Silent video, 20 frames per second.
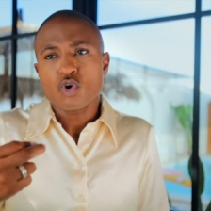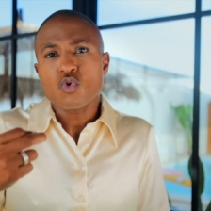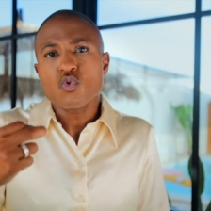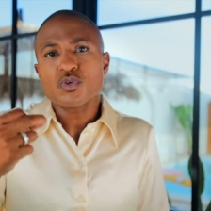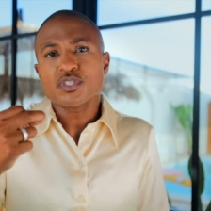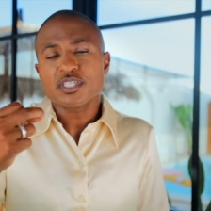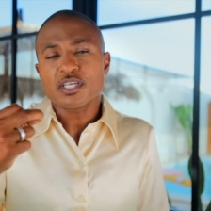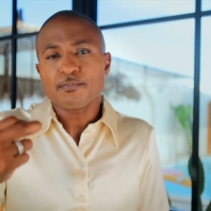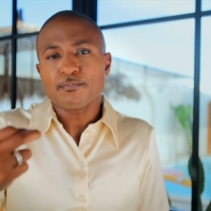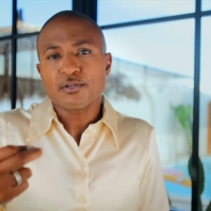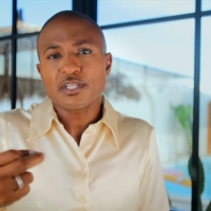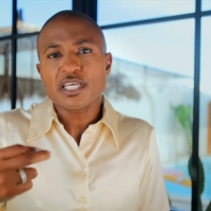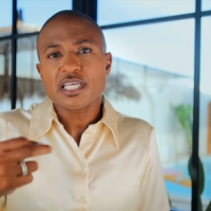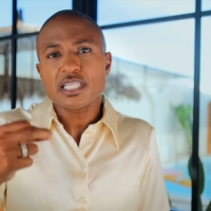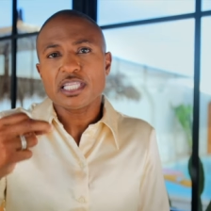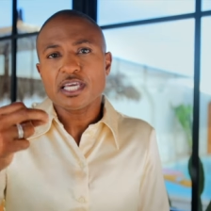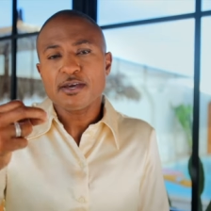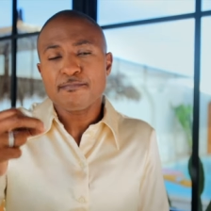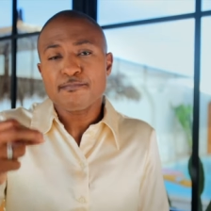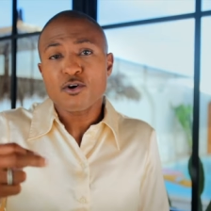who is
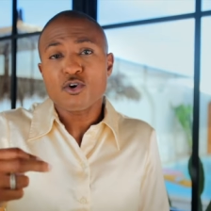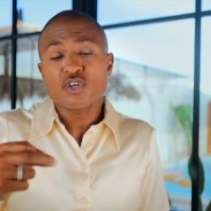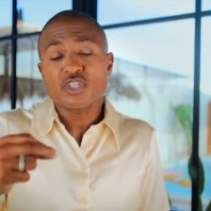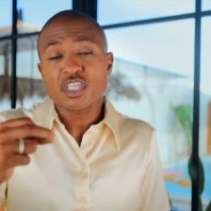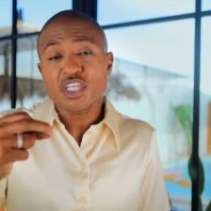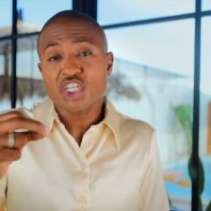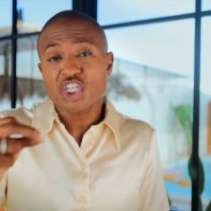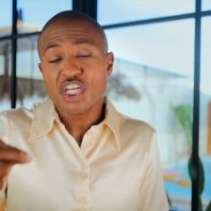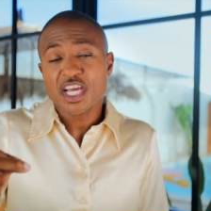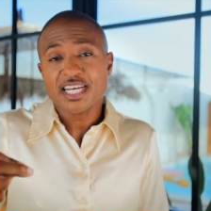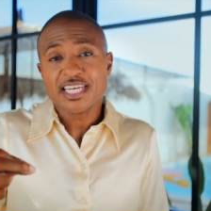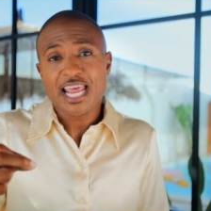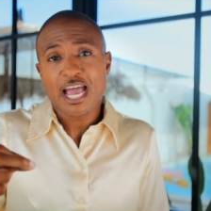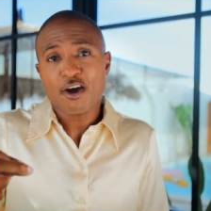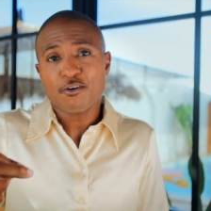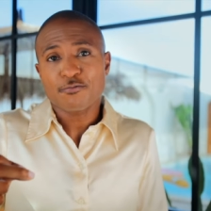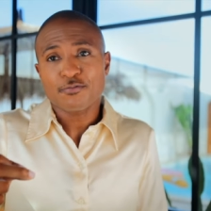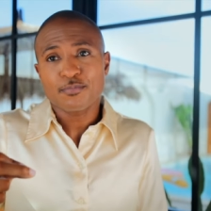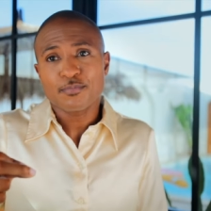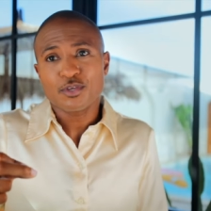completely emotionally checked
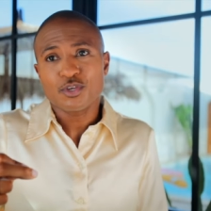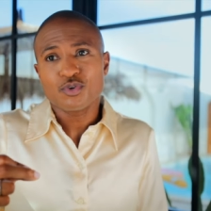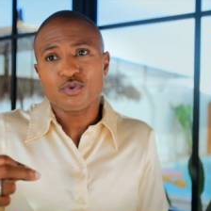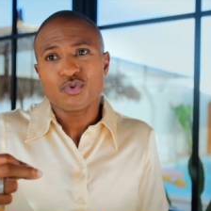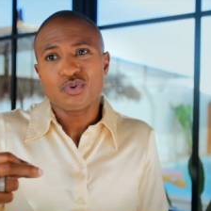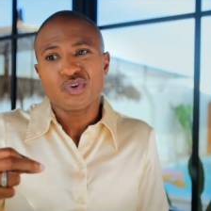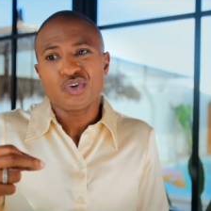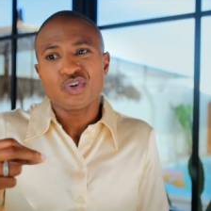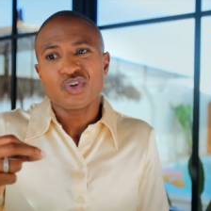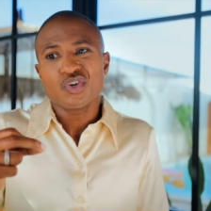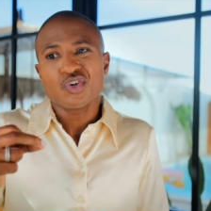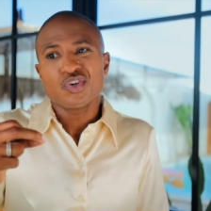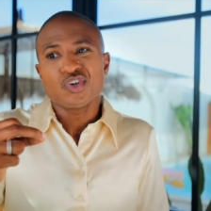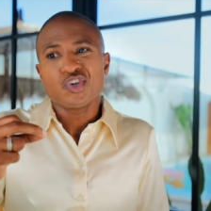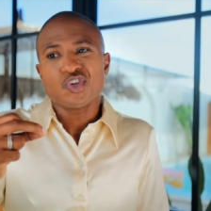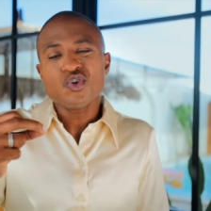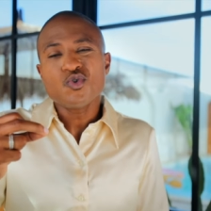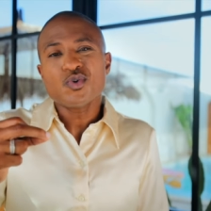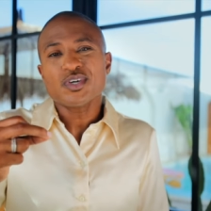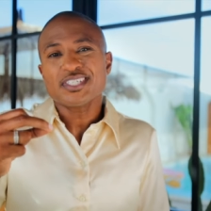out from you,
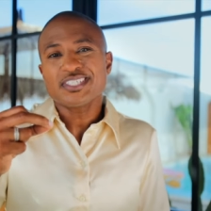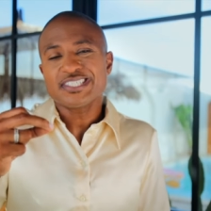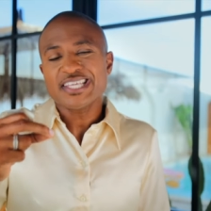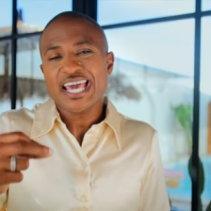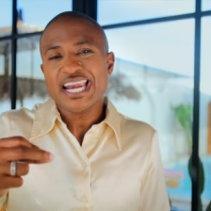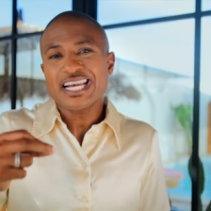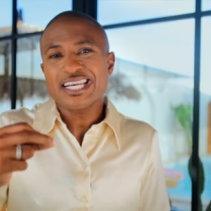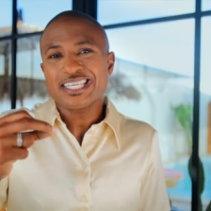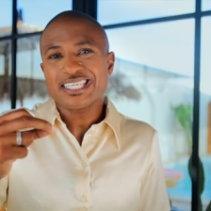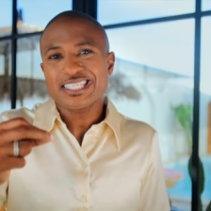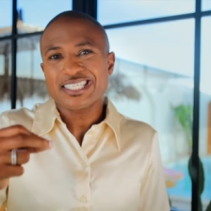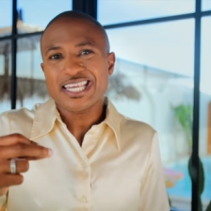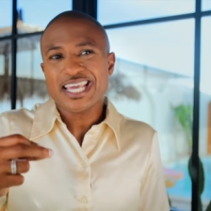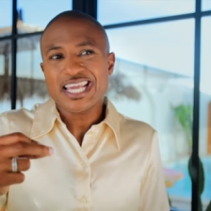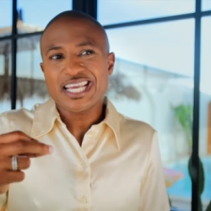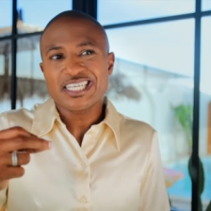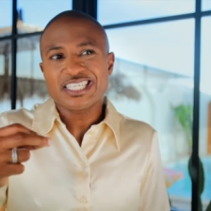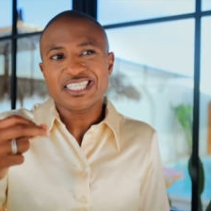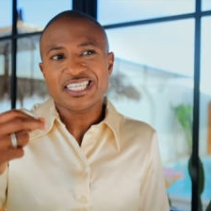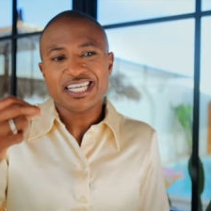you are setting the
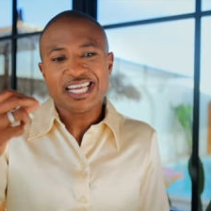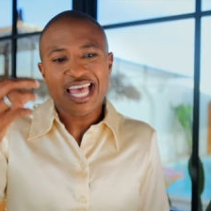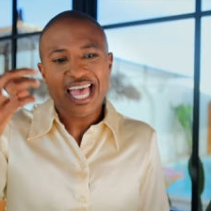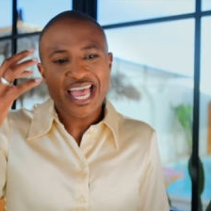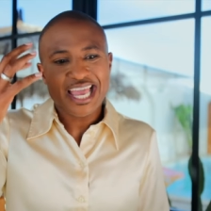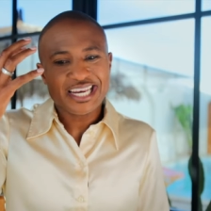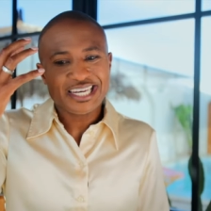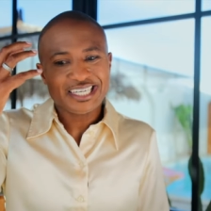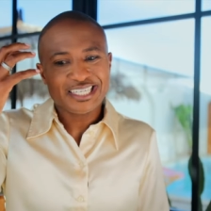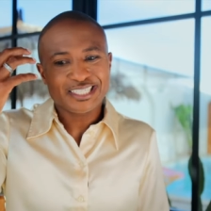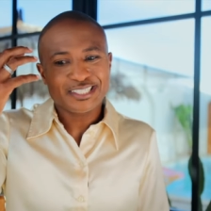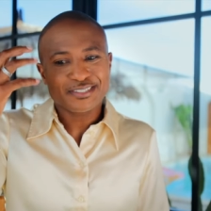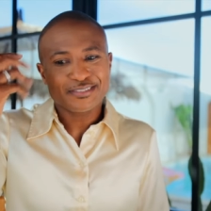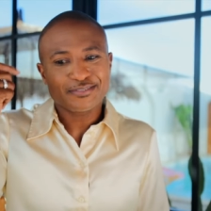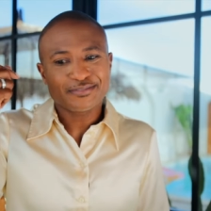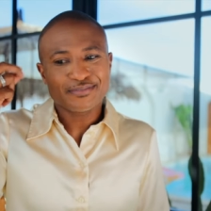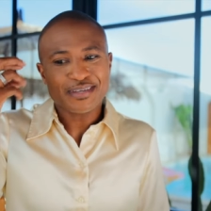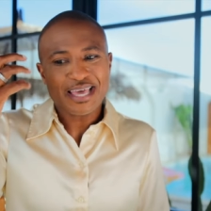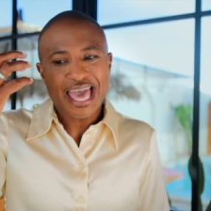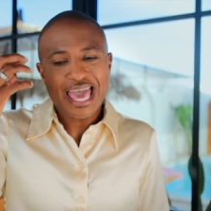stage to kind
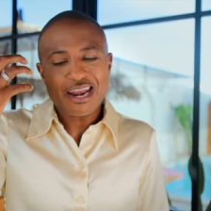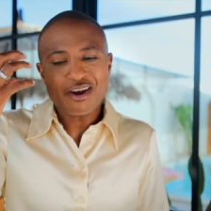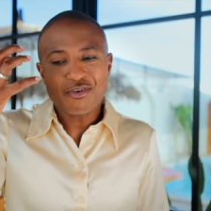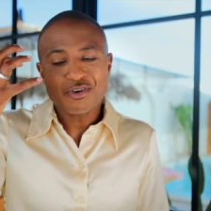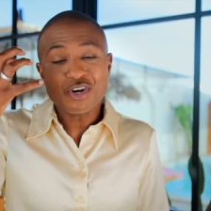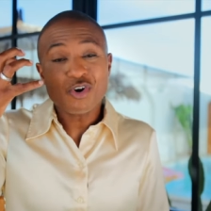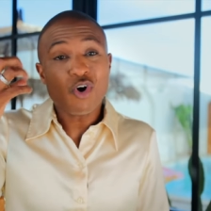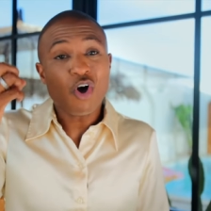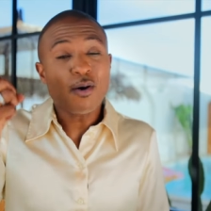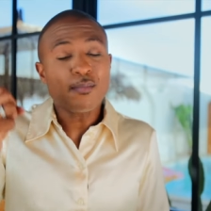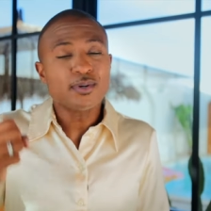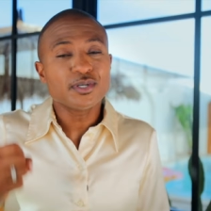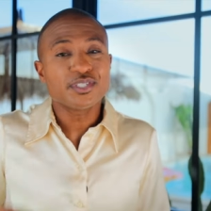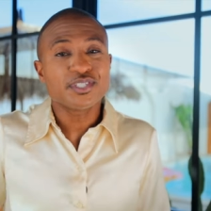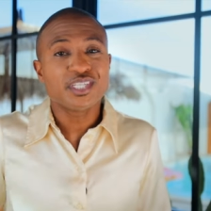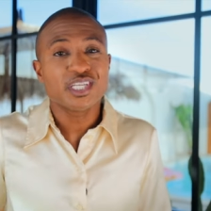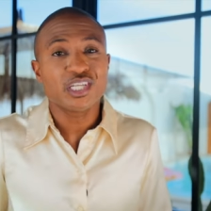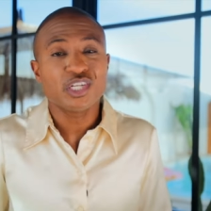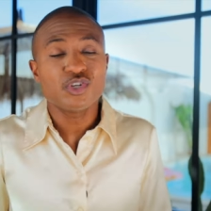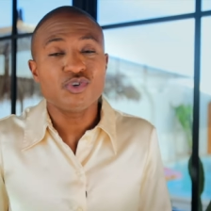of, I don't know,
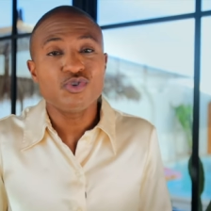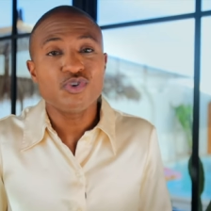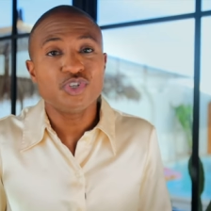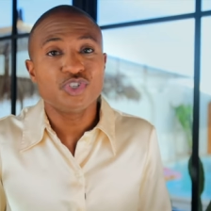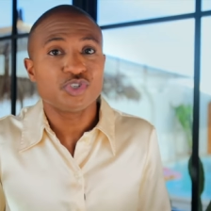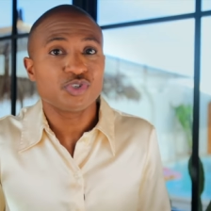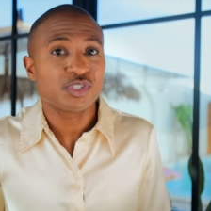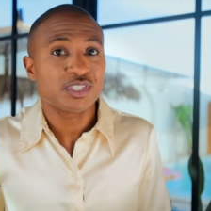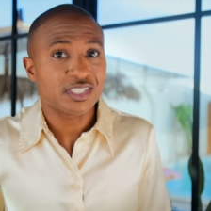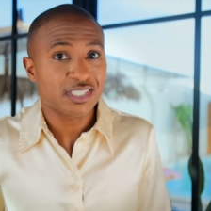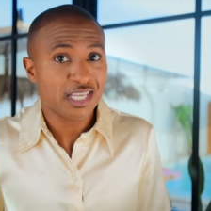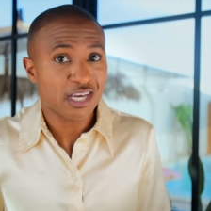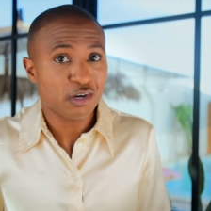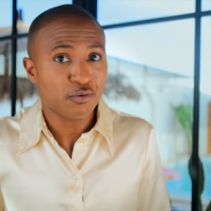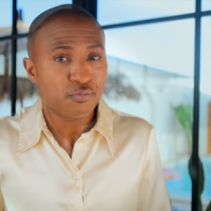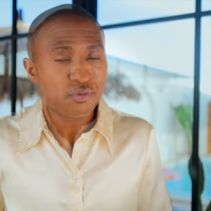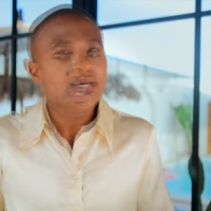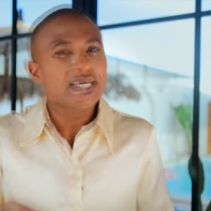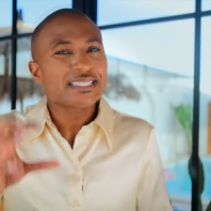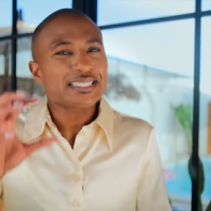almost delude
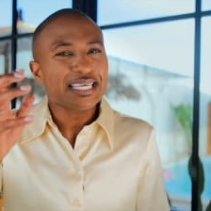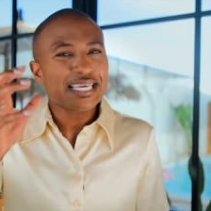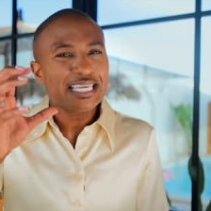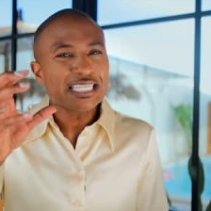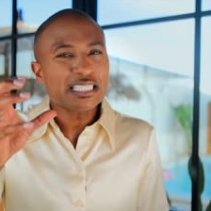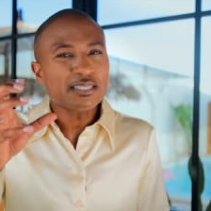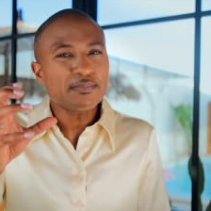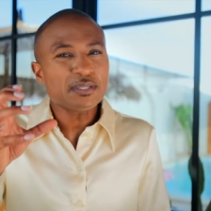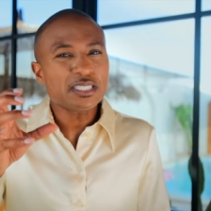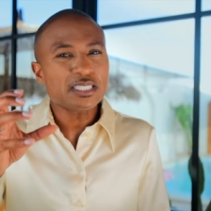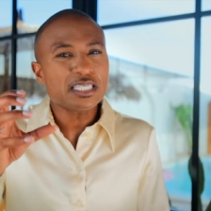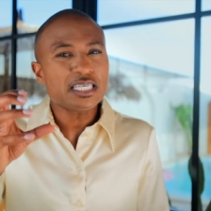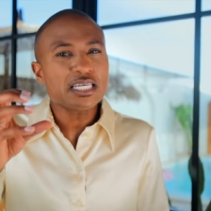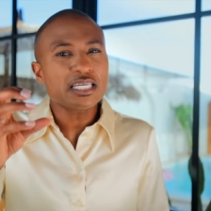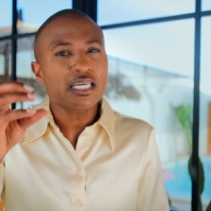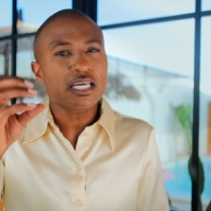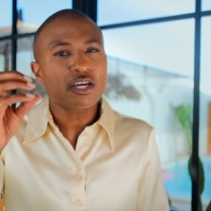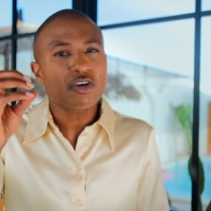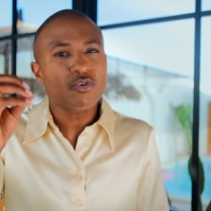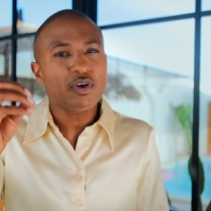yourself. Because
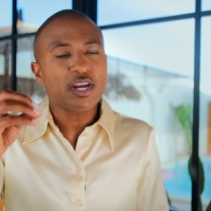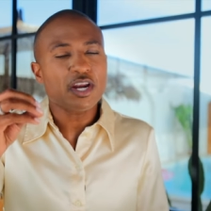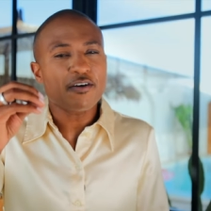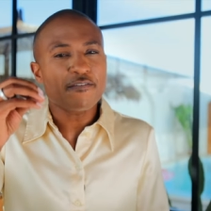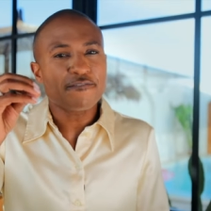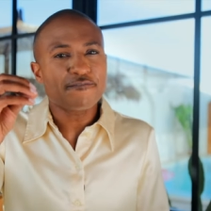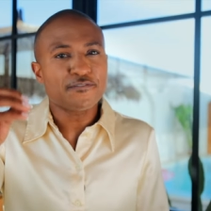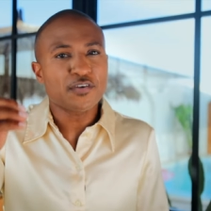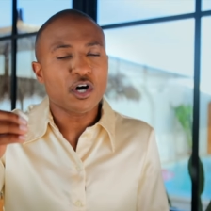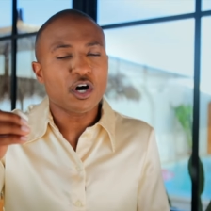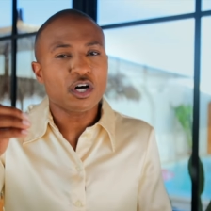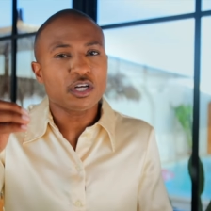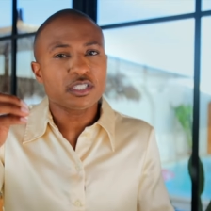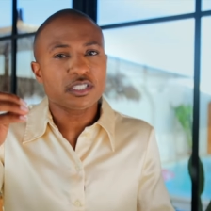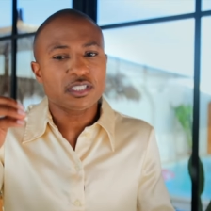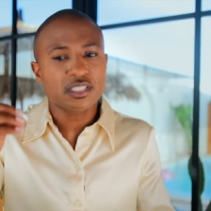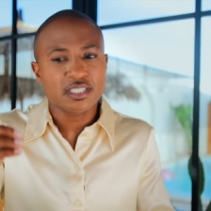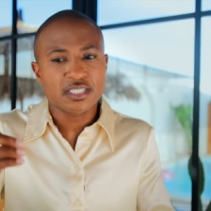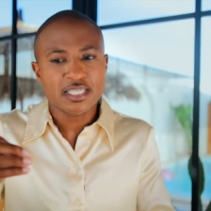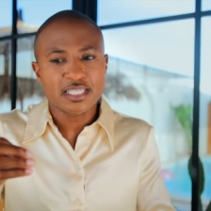intimacy can create a
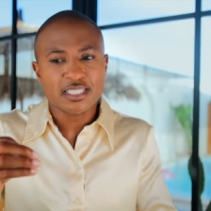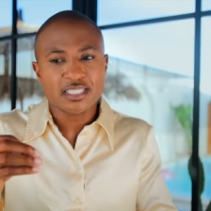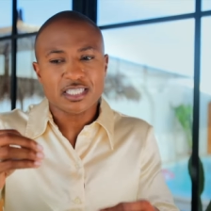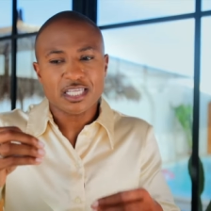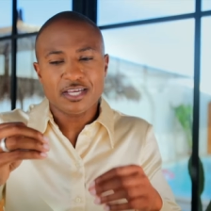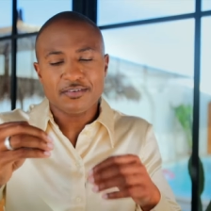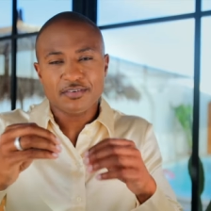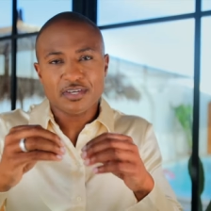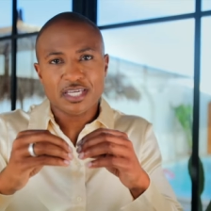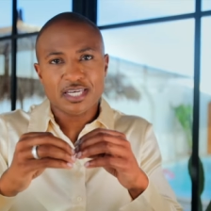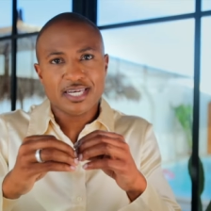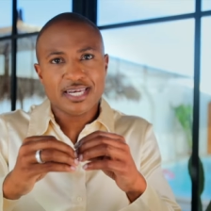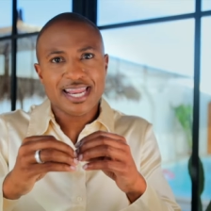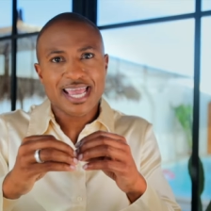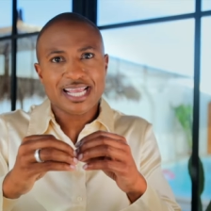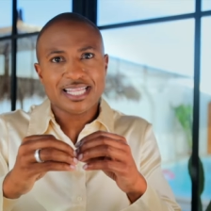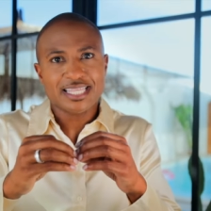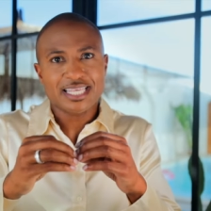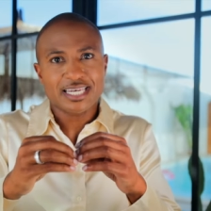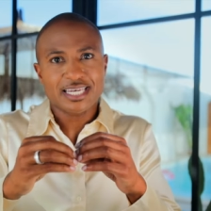false sense of
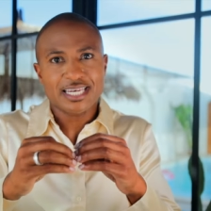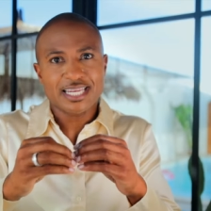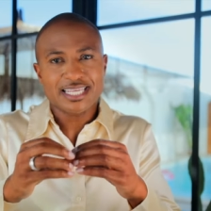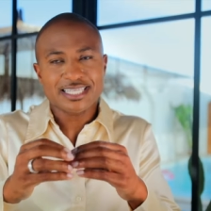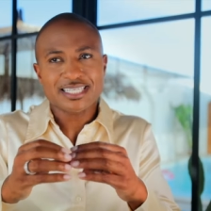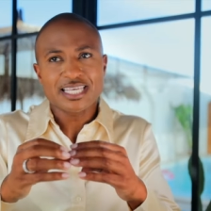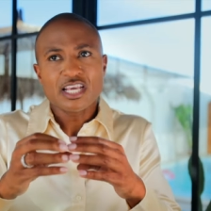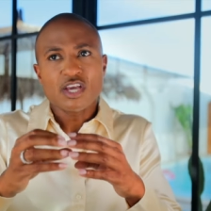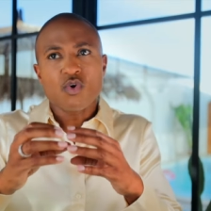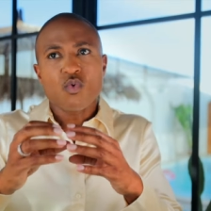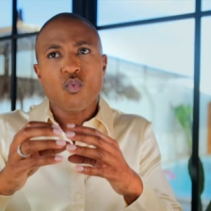connectedness